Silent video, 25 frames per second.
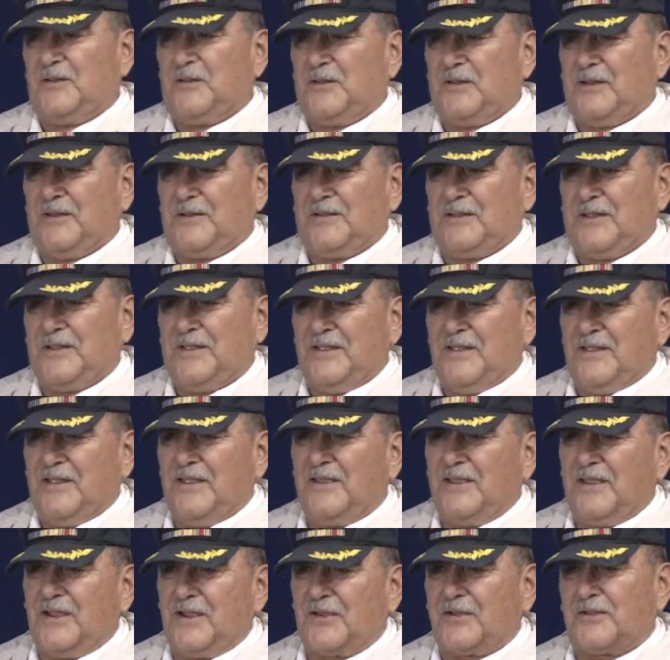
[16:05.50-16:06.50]
you know,
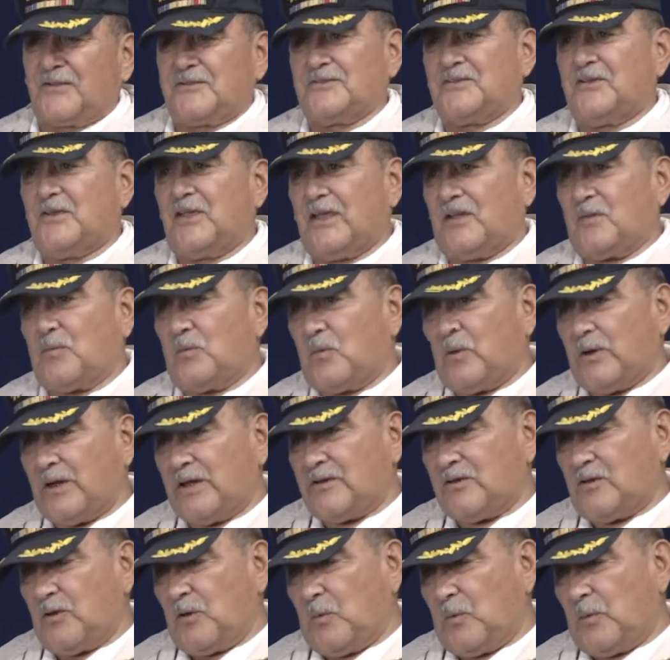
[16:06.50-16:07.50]
yeah, because you get
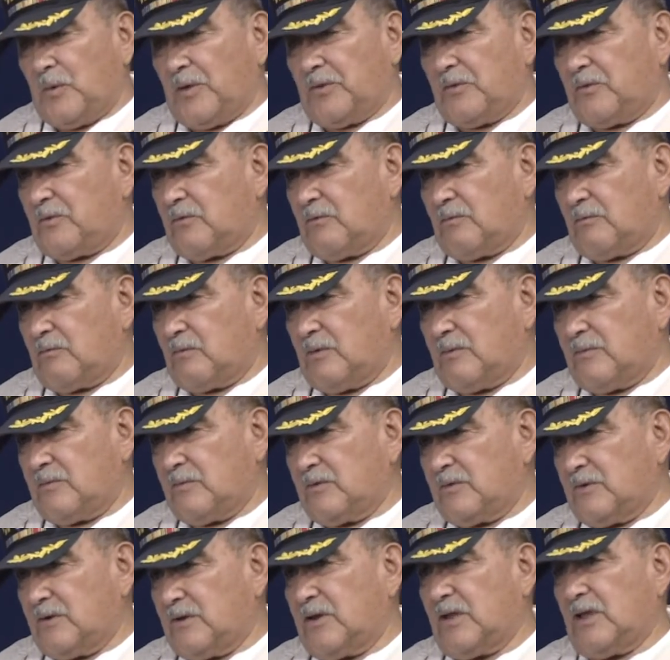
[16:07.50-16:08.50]
wet, you go into the
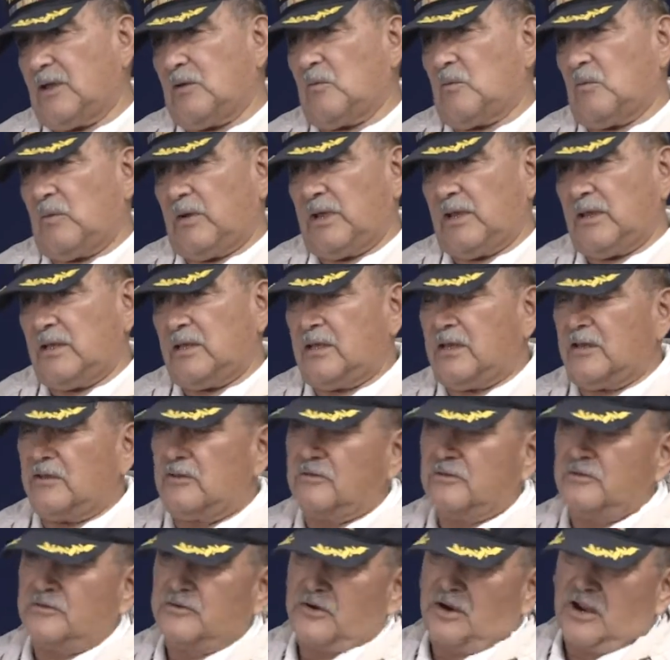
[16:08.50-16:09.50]
river and you get wet, and then
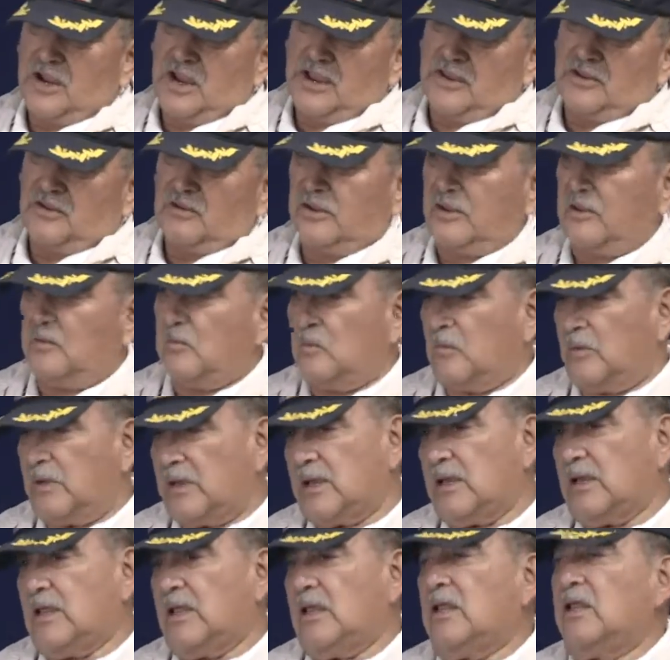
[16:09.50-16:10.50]
you dry and you get wet,